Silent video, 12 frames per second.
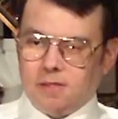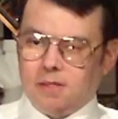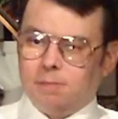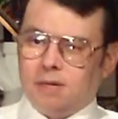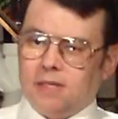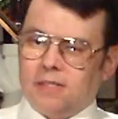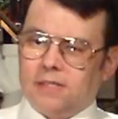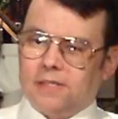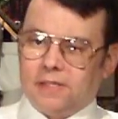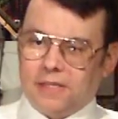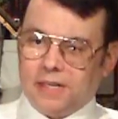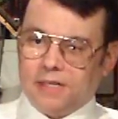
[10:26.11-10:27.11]
button,
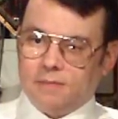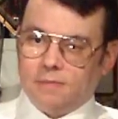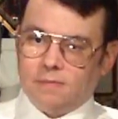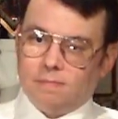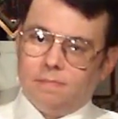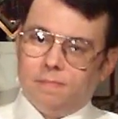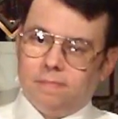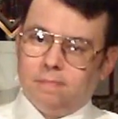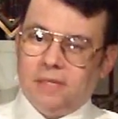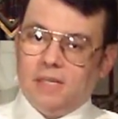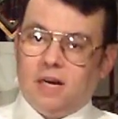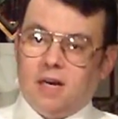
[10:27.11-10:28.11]
let it
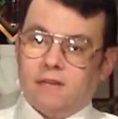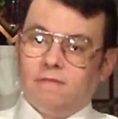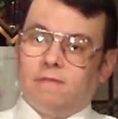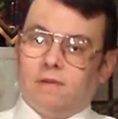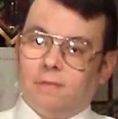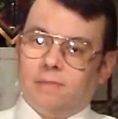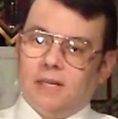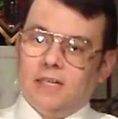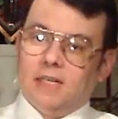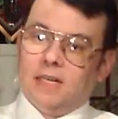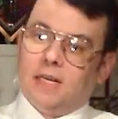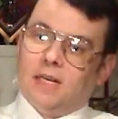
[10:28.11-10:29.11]
be on for a
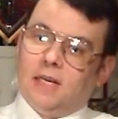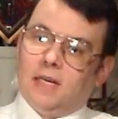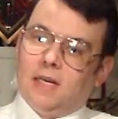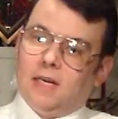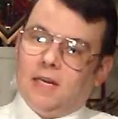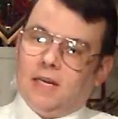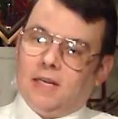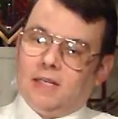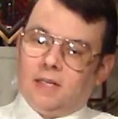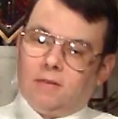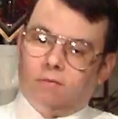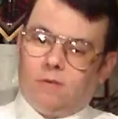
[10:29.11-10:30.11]
bit, and
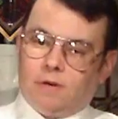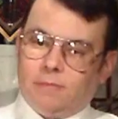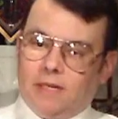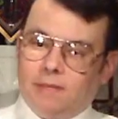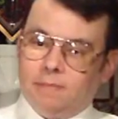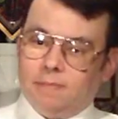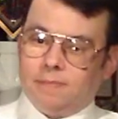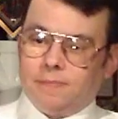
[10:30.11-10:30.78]
it'll warm up.